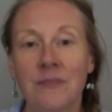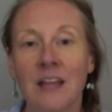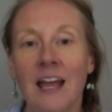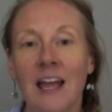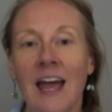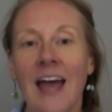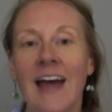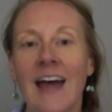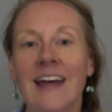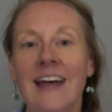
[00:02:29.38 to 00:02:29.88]

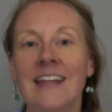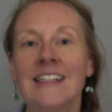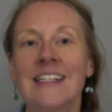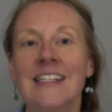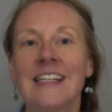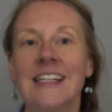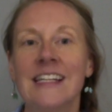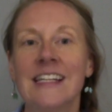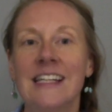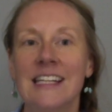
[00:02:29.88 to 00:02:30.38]

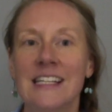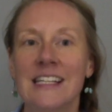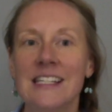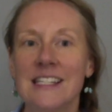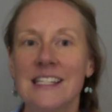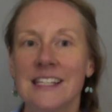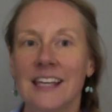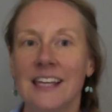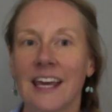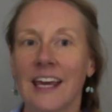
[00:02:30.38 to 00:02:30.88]
And
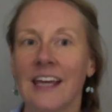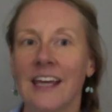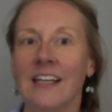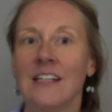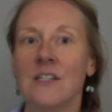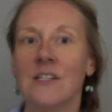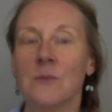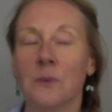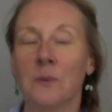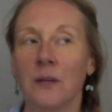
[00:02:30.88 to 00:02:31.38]
this gate
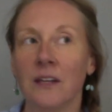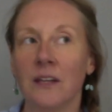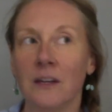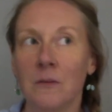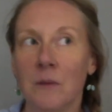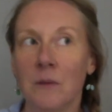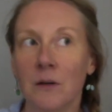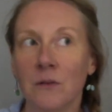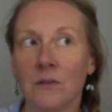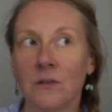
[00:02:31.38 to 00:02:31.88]
is really
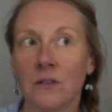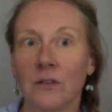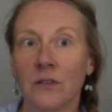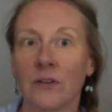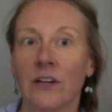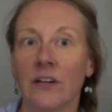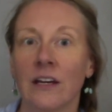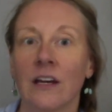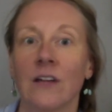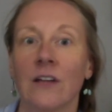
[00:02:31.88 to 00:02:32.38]
about
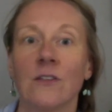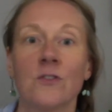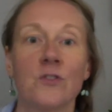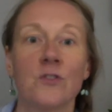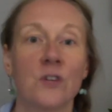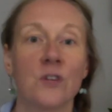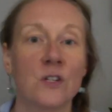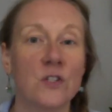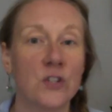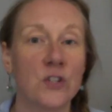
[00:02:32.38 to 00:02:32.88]
learning how to
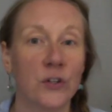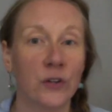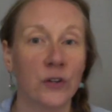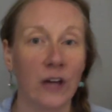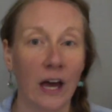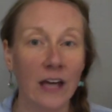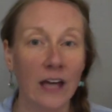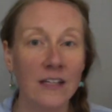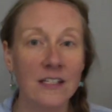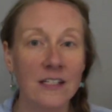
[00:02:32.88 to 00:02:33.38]
trust your
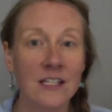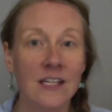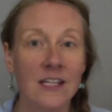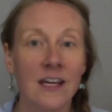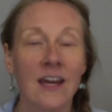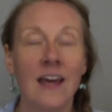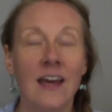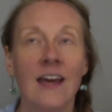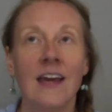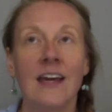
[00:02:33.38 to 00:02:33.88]
gut.
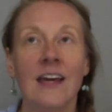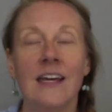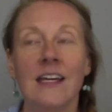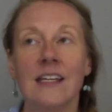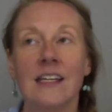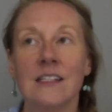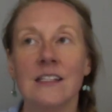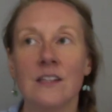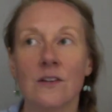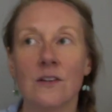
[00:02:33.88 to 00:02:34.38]

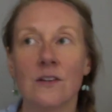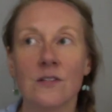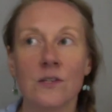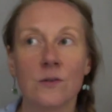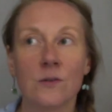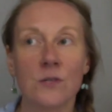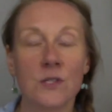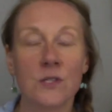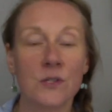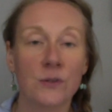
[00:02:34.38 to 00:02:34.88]
It's also
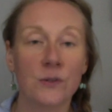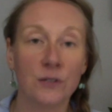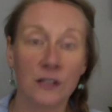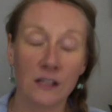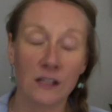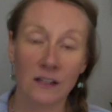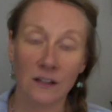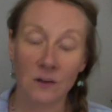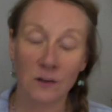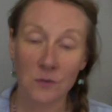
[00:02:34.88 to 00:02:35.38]

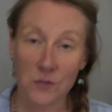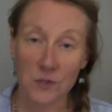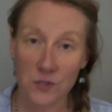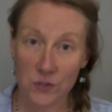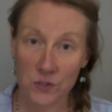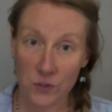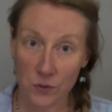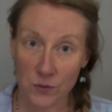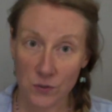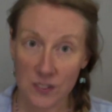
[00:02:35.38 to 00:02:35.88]

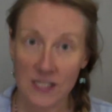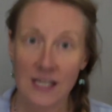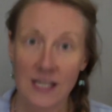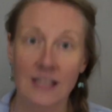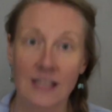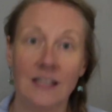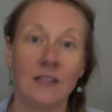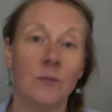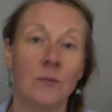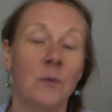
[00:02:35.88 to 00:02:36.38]

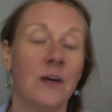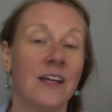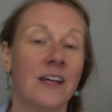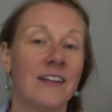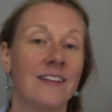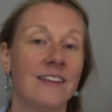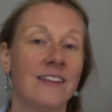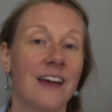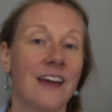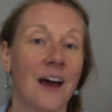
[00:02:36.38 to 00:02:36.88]
associated with
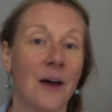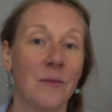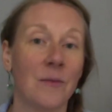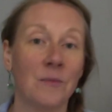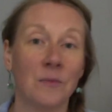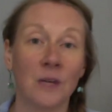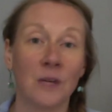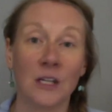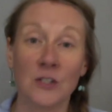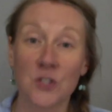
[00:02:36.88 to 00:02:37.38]
um,
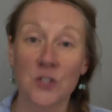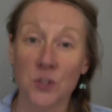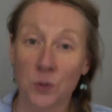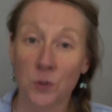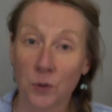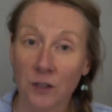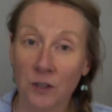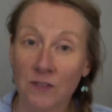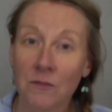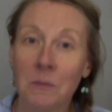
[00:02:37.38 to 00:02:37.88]

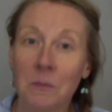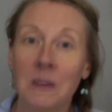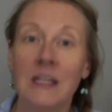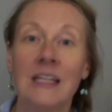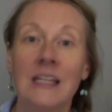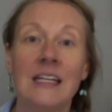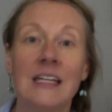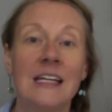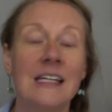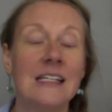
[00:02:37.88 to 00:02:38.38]
intuitive
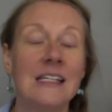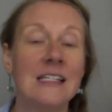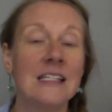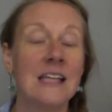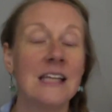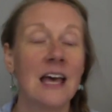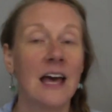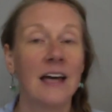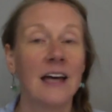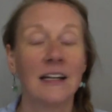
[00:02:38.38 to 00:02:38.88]
abilities,
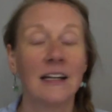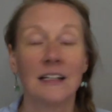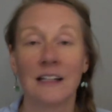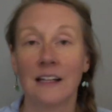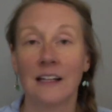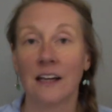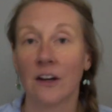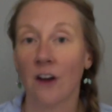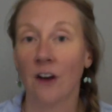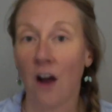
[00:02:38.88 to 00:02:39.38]

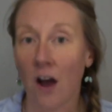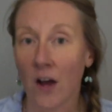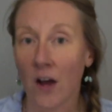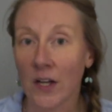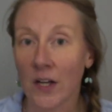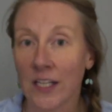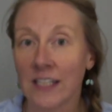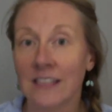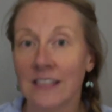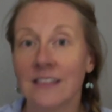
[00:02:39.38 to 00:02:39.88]

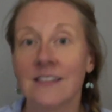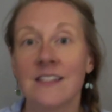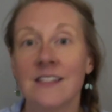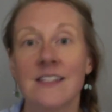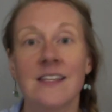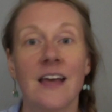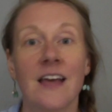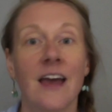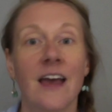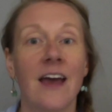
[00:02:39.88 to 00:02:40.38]
clairaudience,
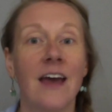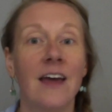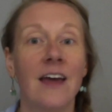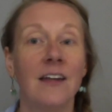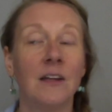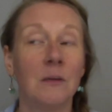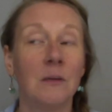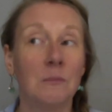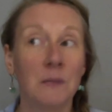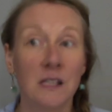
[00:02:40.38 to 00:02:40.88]

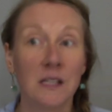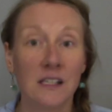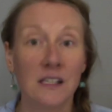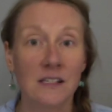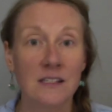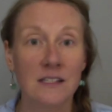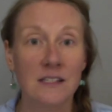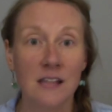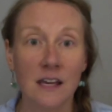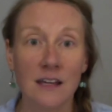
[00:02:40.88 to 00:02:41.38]
and being
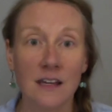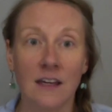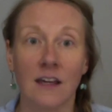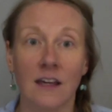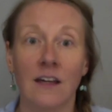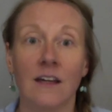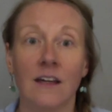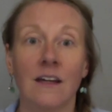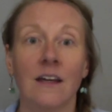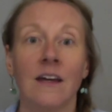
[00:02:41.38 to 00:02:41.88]

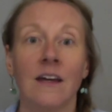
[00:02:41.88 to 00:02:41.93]
psychic.